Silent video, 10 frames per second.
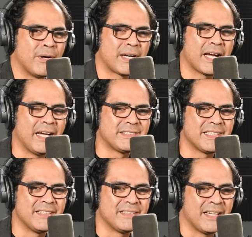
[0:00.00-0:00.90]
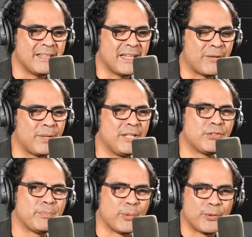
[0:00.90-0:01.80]
guys, uh, uh, I really
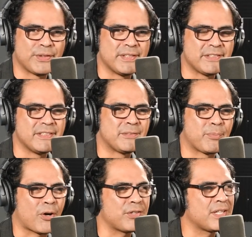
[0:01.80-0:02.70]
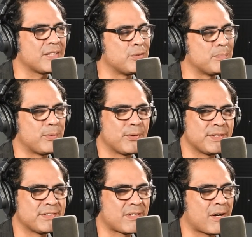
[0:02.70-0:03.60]
support this this project. I support
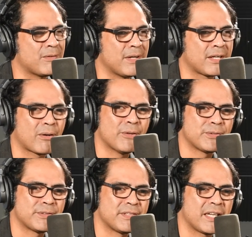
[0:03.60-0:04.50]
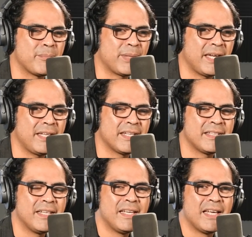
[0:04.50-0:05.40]
this crowd, uh, crowdsourcing campaign, and
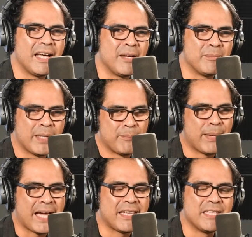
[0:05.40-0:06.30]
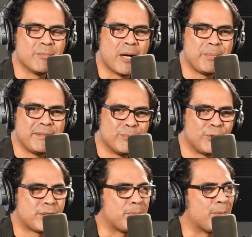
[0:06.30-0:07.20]
um, I'm backing them up in
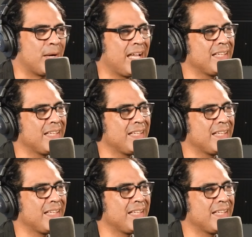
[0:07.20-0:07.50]
multiple ways